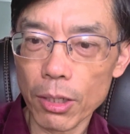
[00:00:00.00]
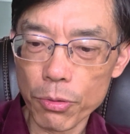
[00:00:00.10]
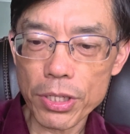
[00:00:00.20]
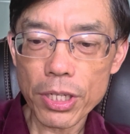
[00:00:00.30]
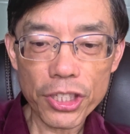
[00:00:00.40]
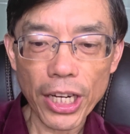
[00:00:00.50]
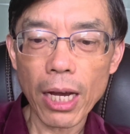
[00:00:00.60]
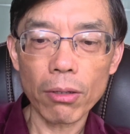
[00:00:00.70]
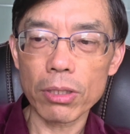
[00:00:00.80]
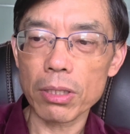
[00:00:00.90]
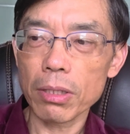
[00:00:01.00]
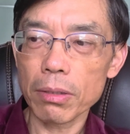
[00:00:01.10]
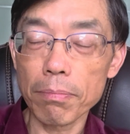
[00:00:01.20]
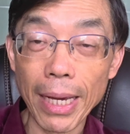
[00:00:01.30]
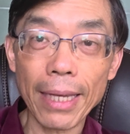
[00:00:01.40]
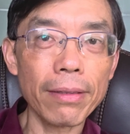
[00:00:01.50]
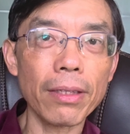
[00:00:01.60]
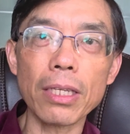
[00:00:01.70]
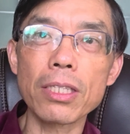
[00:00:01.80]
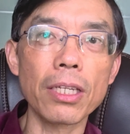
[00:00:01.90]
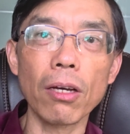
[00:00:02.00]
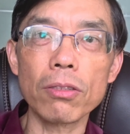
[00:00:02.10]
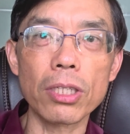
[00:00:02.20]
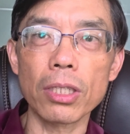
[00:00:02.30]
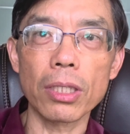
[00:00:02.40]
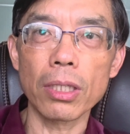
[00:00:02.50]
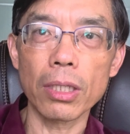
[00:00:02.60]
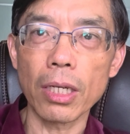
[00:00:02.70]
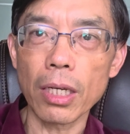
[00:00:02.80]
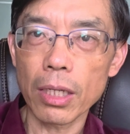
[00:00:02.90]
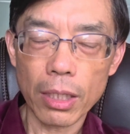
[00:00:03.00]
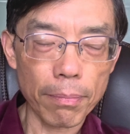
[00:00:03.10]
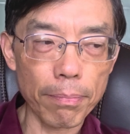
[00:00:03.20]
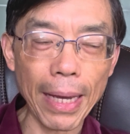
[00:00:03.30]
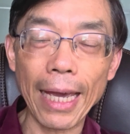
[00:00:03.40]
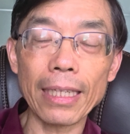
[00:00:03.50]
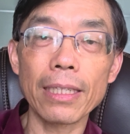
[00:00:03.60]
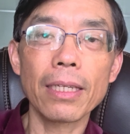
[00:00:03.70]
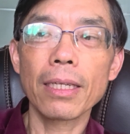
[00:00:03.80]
reason child, man is not bad.